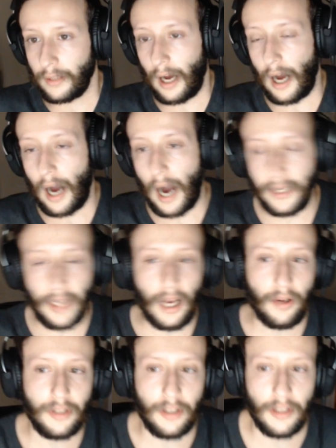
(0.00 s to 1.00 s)
I now see
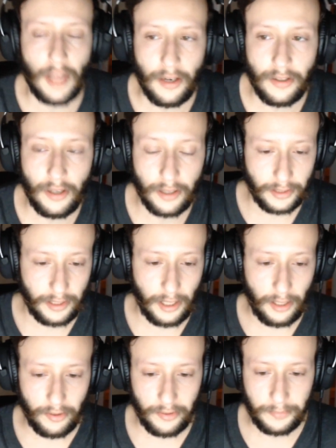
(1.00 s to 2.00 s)
that that is not the
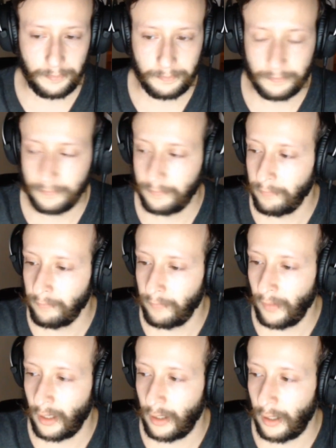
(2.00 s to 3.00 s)
case.
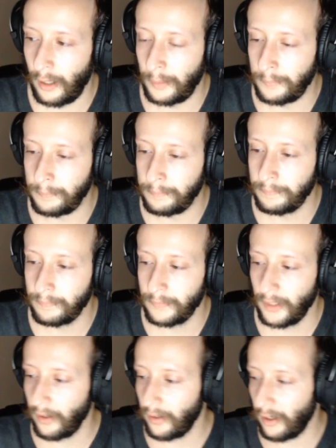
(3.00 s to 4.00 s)

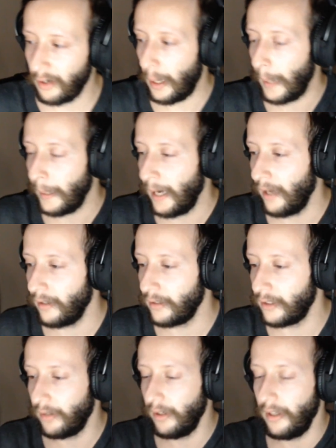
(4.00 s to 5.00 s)
So I can't show
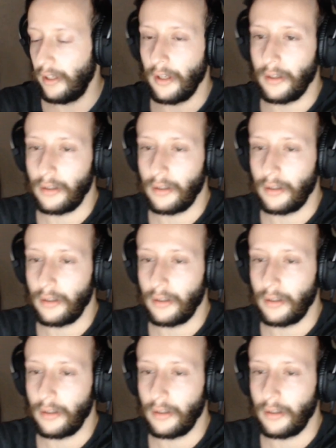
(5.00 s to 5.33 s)
you the other.